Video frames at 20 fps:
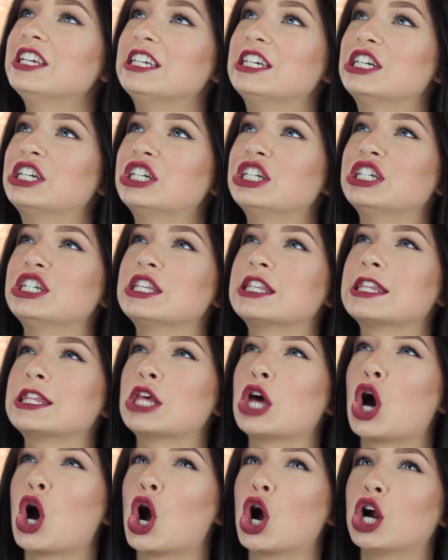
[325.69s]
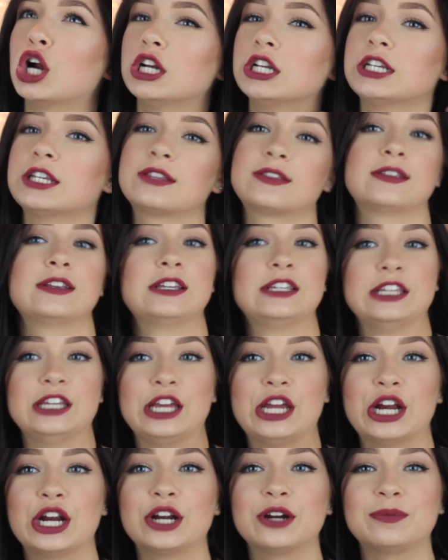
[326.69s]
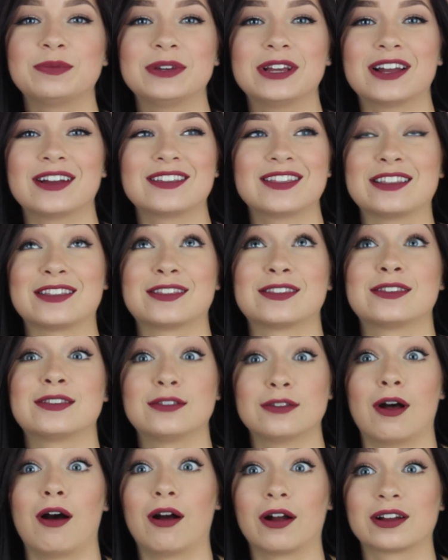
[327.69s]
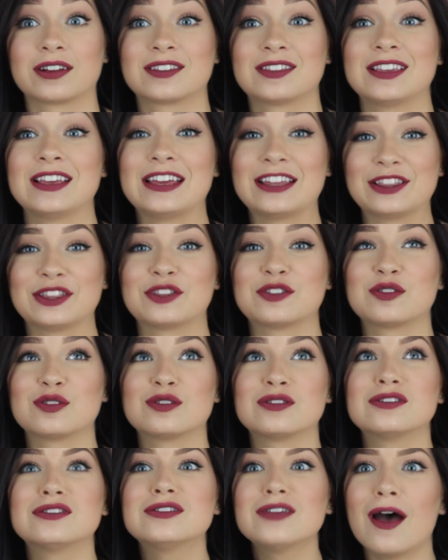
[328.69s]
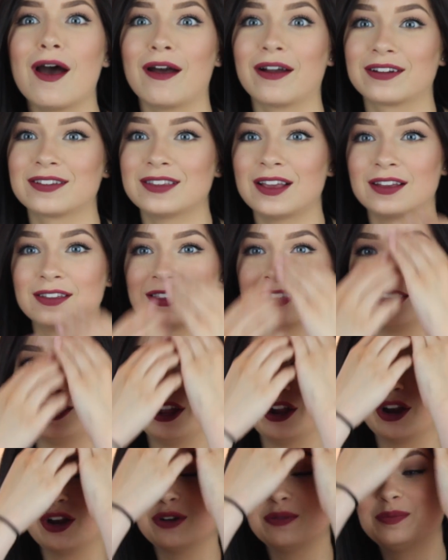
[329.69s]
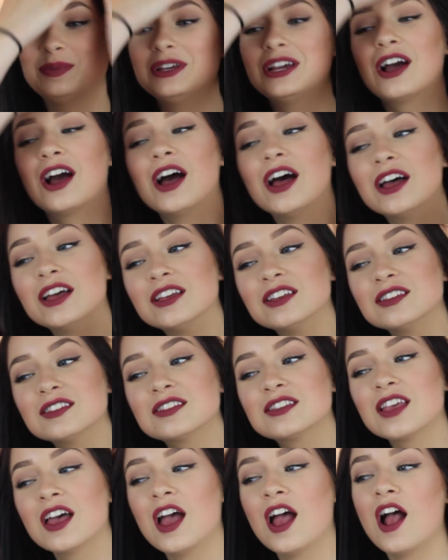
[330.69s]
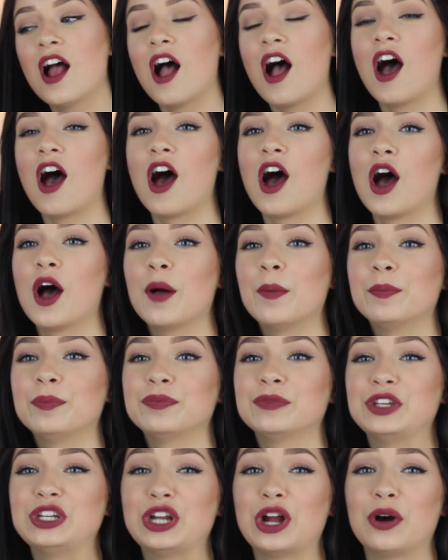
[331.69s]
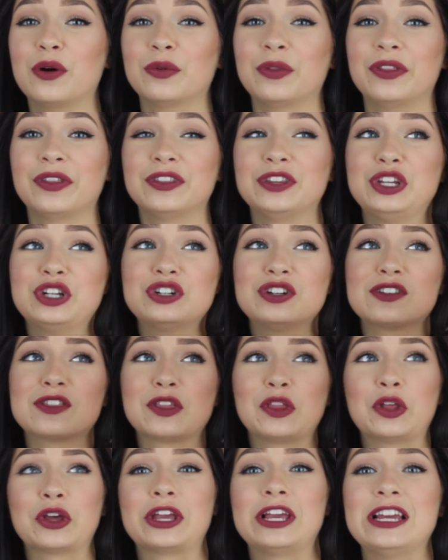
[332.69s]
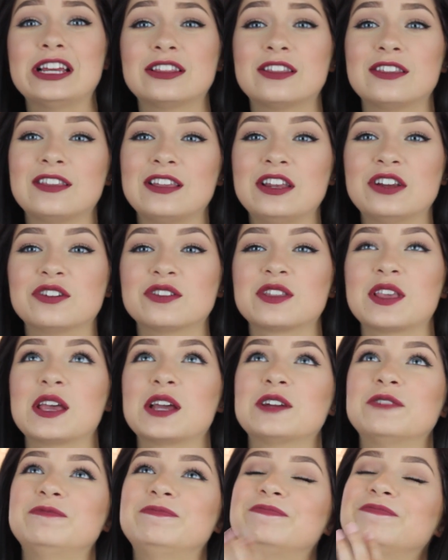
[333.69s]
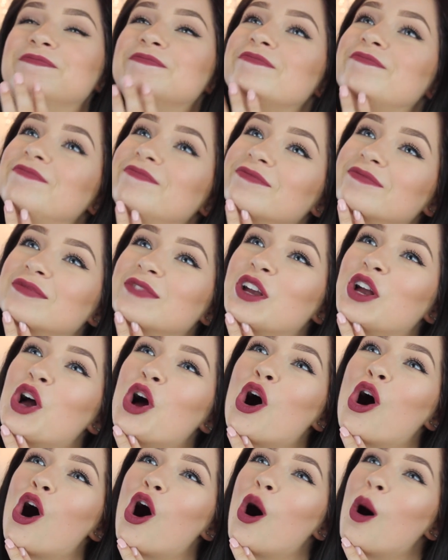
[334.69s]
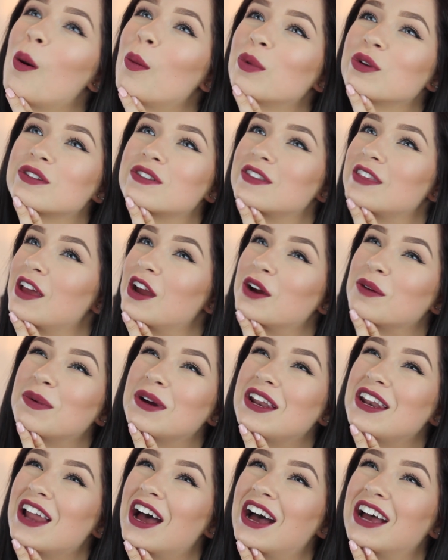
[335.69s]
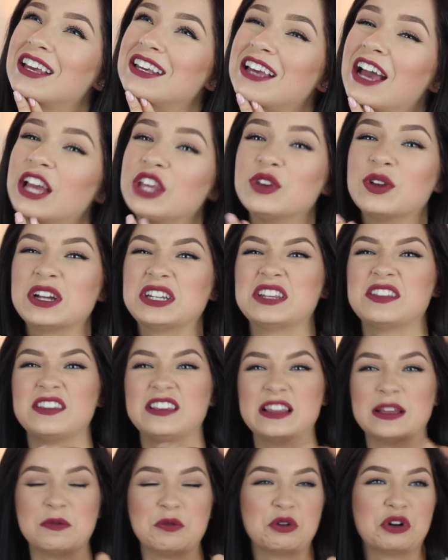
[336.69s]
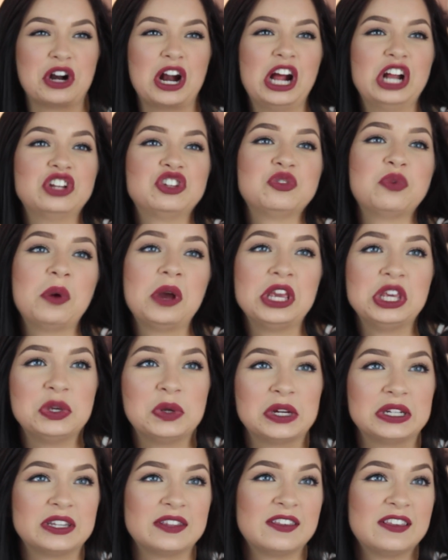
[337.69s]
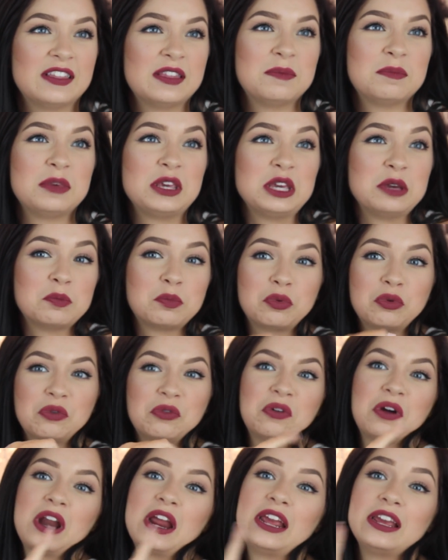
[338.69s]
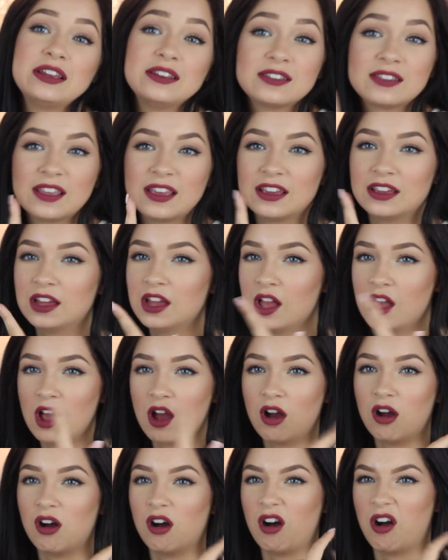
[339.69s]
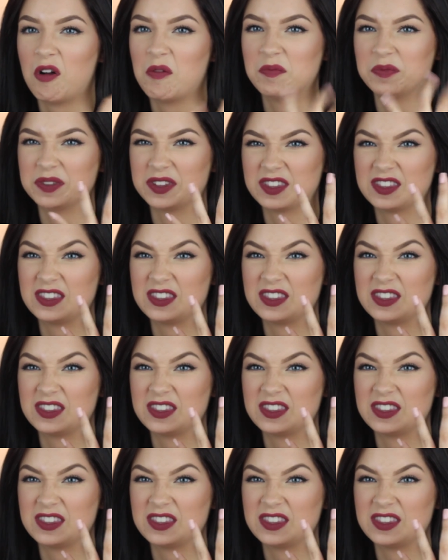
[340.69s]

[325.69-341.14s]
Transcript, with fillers: year is the hardest year because it sucks. It sucks as a year because, um, you know, you're just looking at the seniors like, hmm, almost there, but not yet. You get to see them graduate. You get to see them being praised. Like, oh,